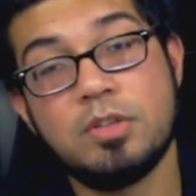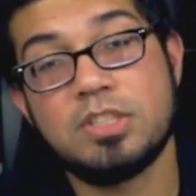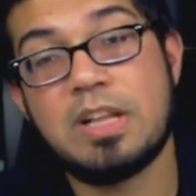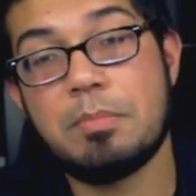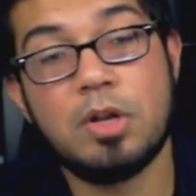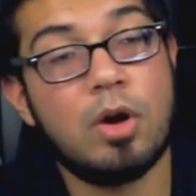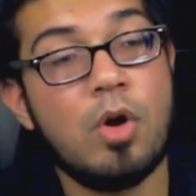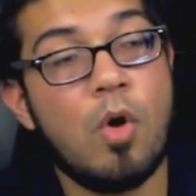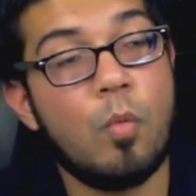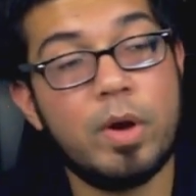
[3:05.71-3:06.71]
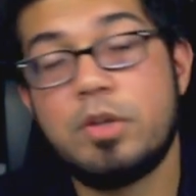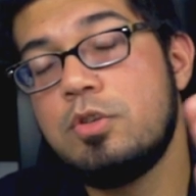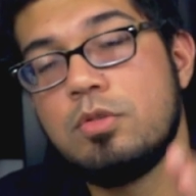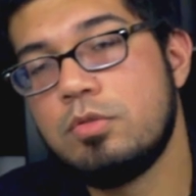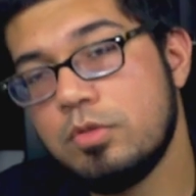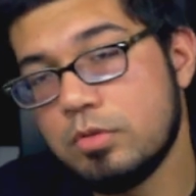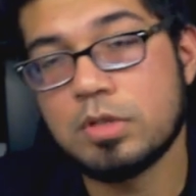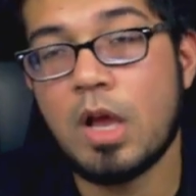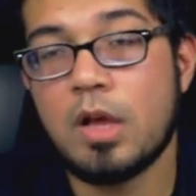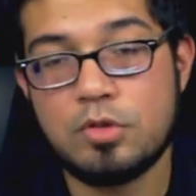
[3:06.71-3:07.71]
Just let me know, what do you
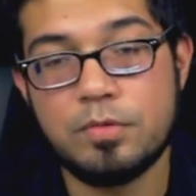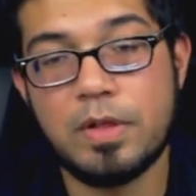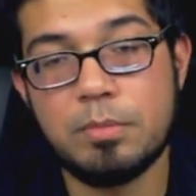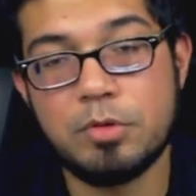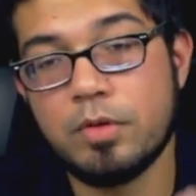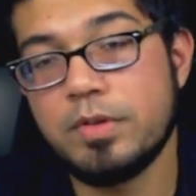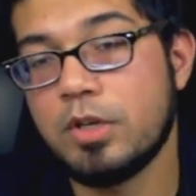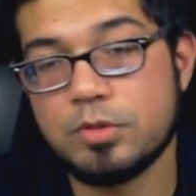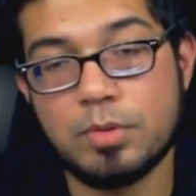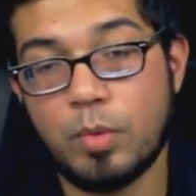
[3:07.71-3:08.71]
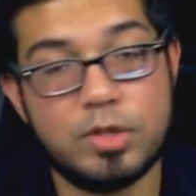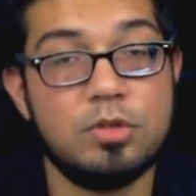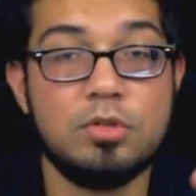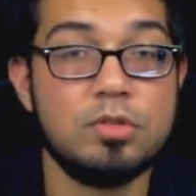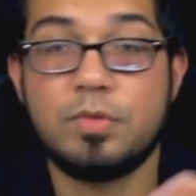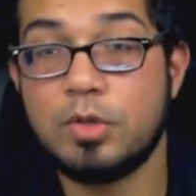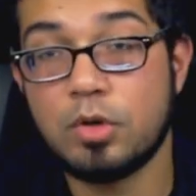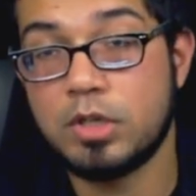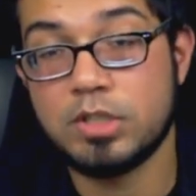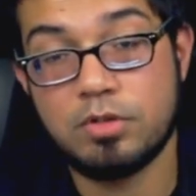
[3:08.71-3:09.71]
use to film your videos with? What do you use for your
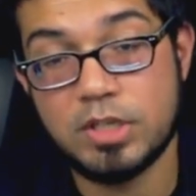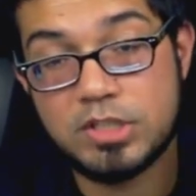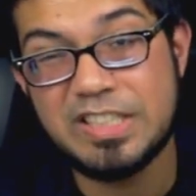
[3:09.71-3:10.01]
content creation?